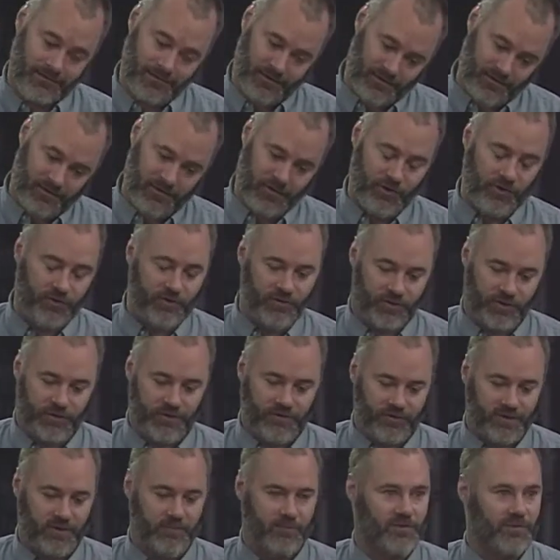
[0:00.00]
as a user
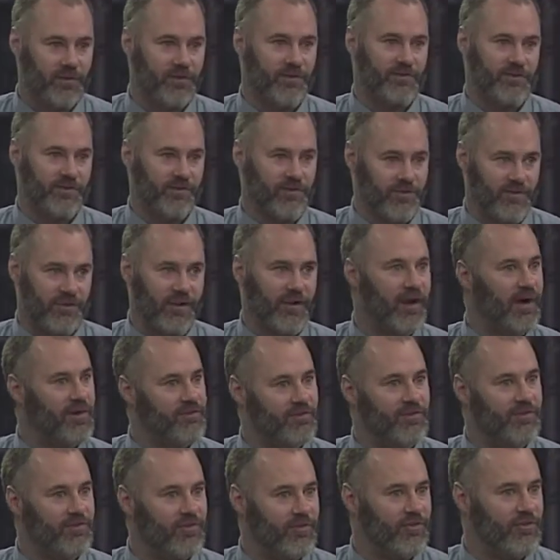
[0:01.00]
of some services, I
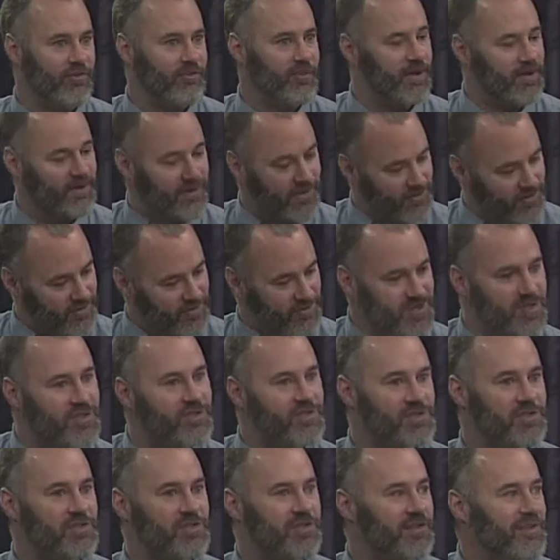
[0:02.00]
often suspect that's
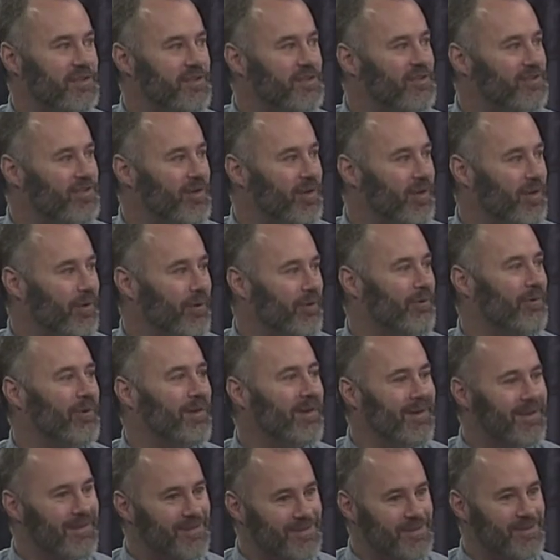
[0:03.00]
intentionally so
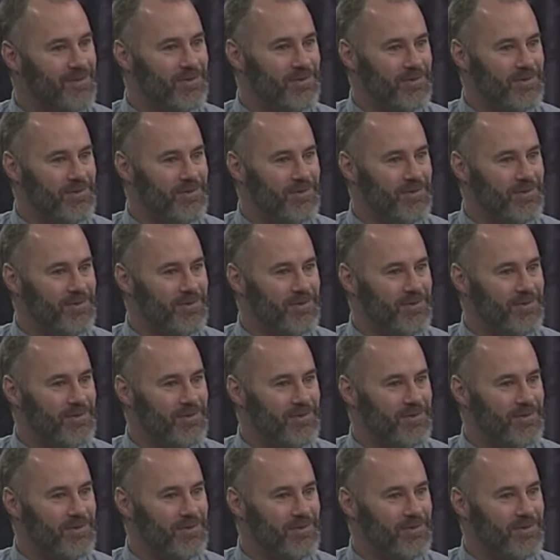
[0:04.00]
to